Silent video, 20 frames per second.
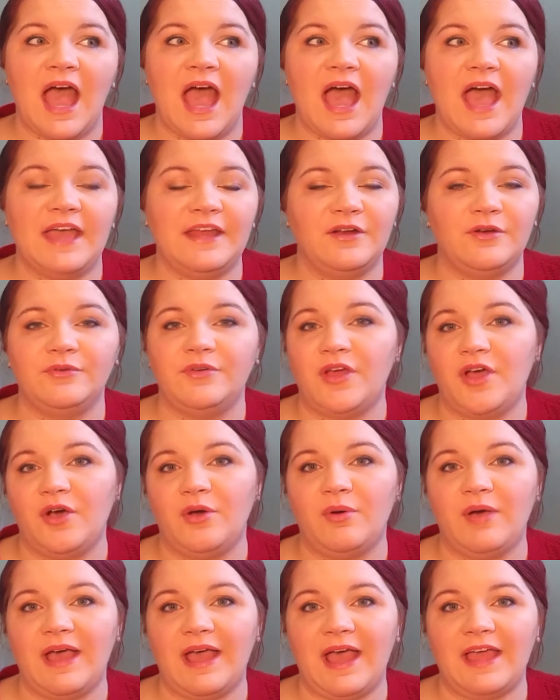I don't
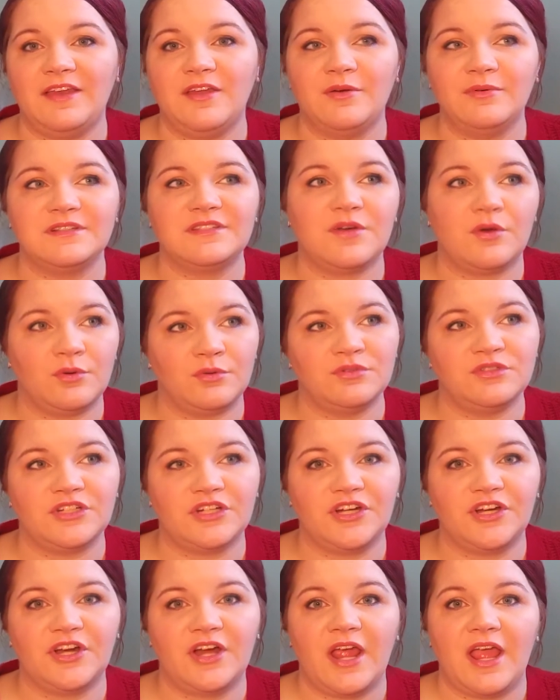know. I know it's
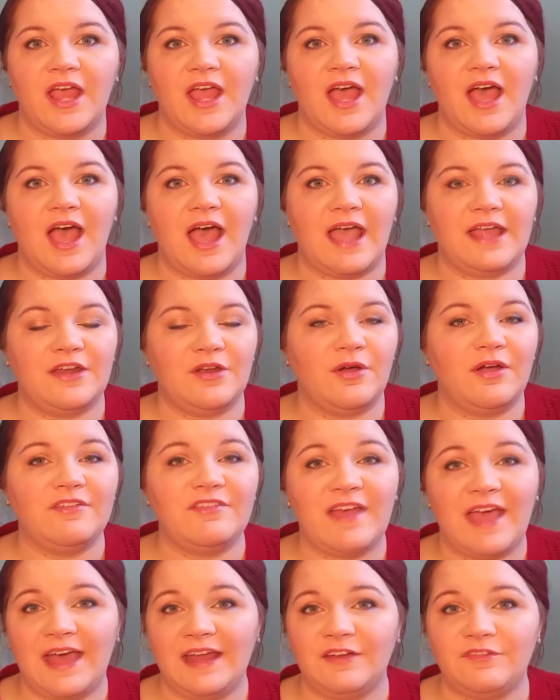older. I know
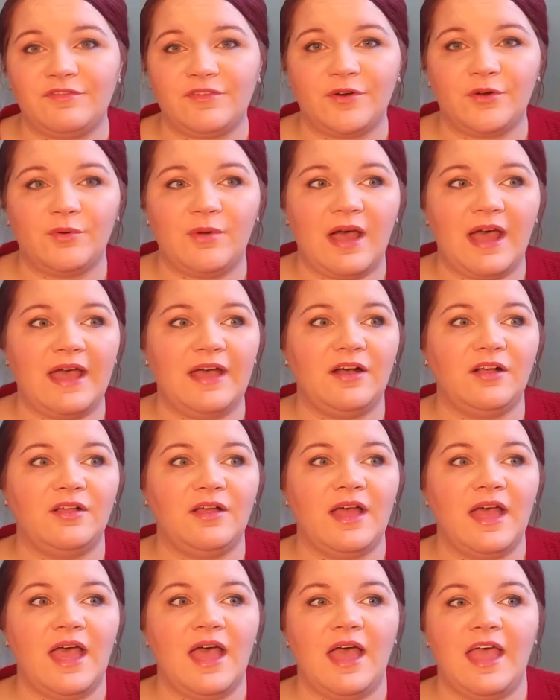I've had it for a
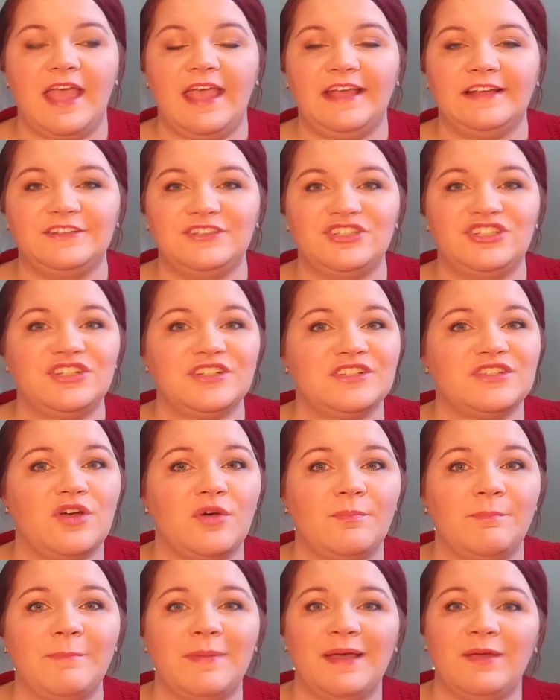while. It's just
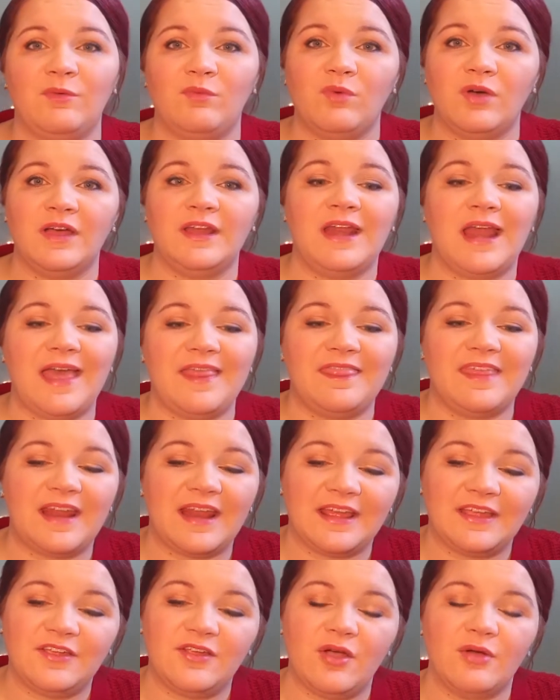my one that
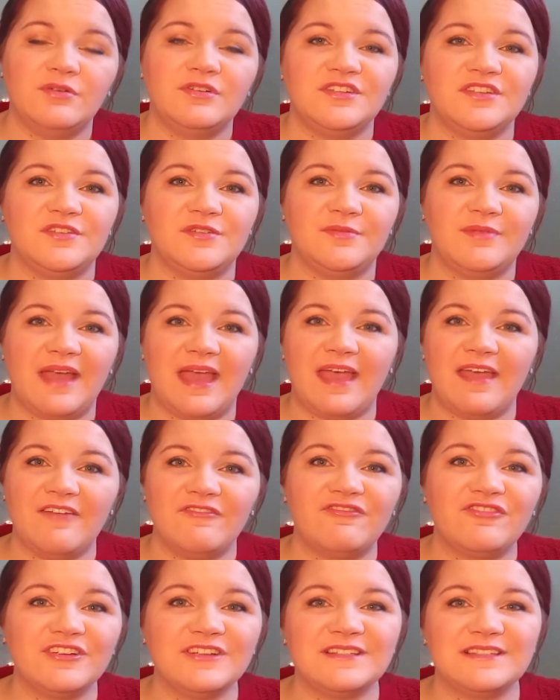I go to
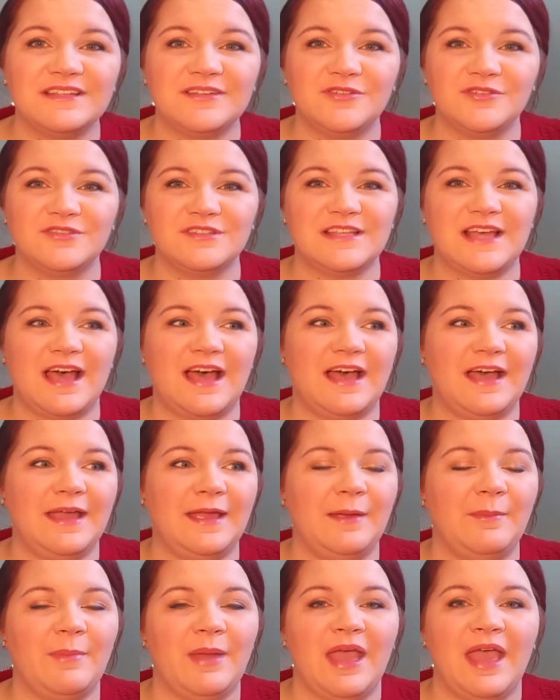every single
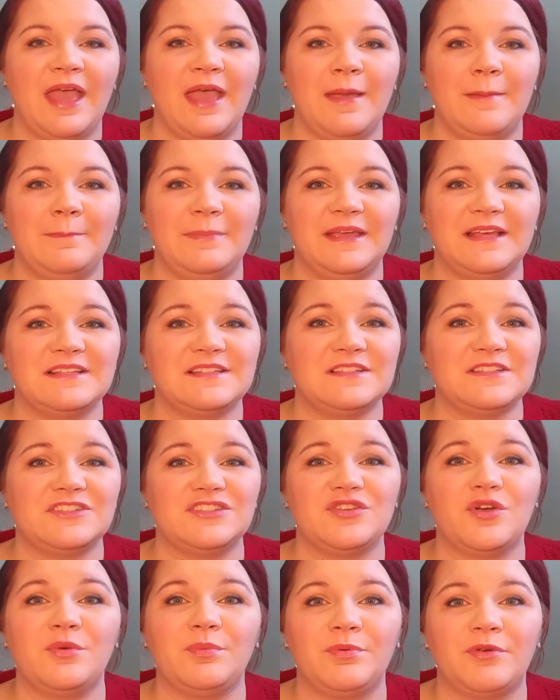time because it's
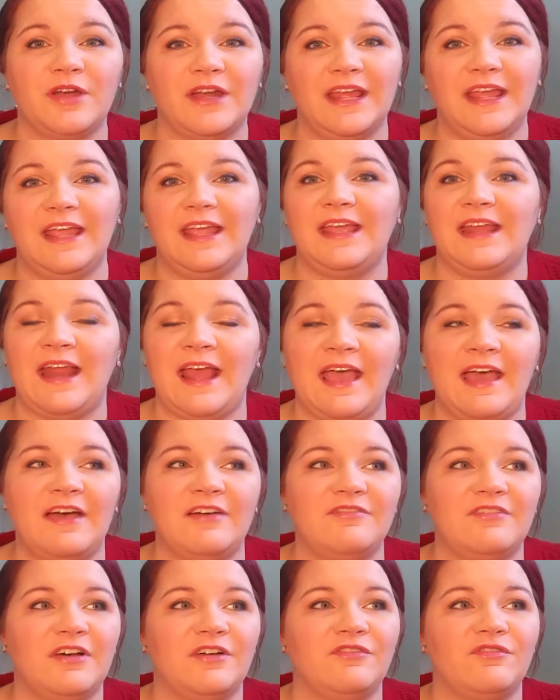so pretty. It can
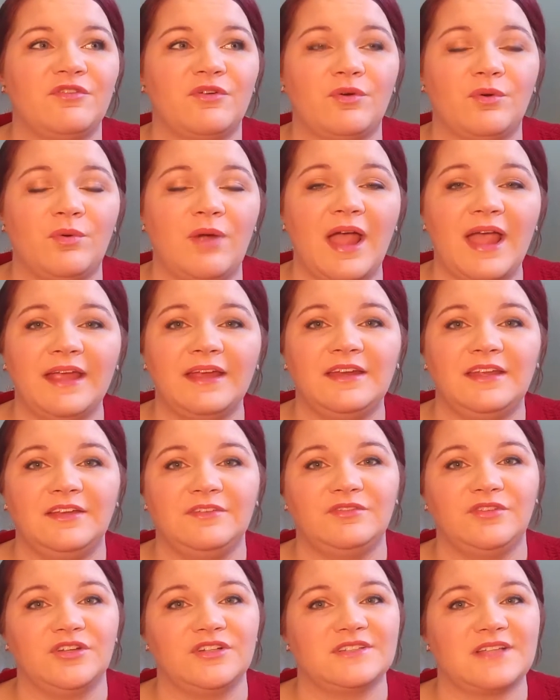have a variety
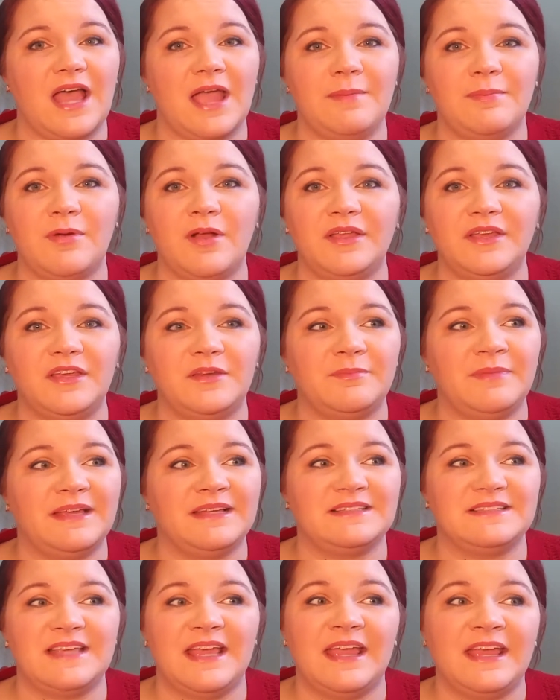of looks. I probably can
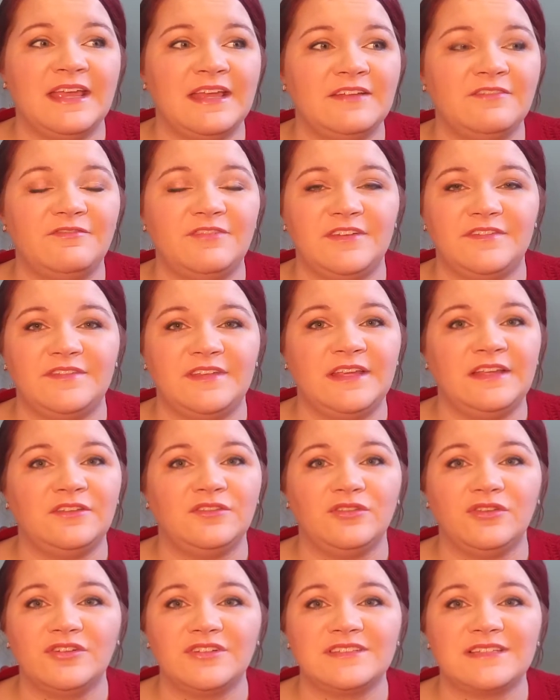make 10,
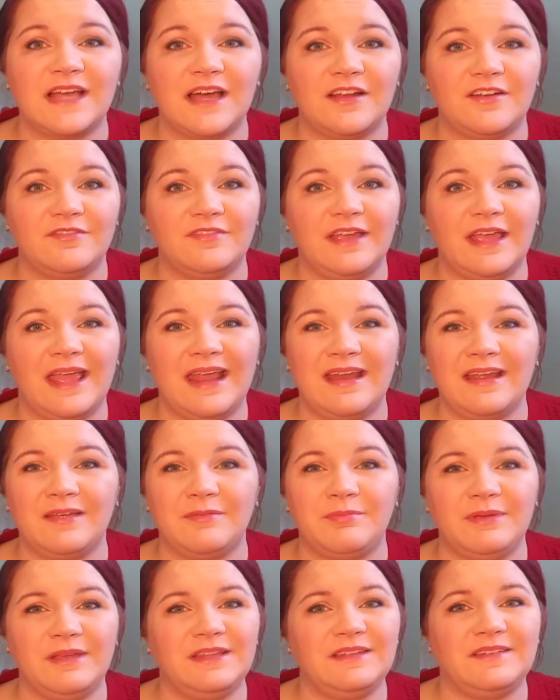15 looks out of it and
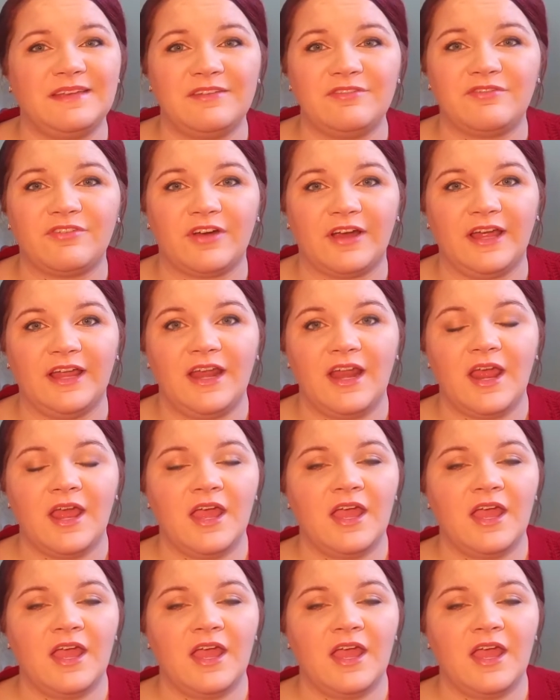it'd be different.